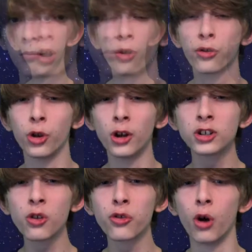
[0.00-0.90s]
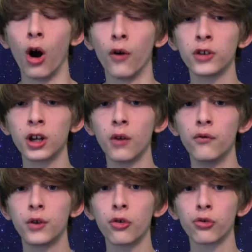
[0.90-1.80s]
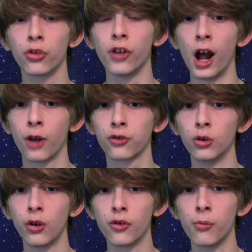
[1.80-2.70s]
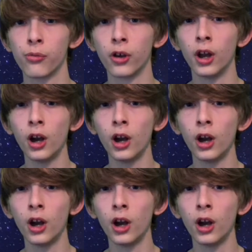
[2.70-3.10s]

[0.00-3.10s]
Constellations are often confused with asterisms,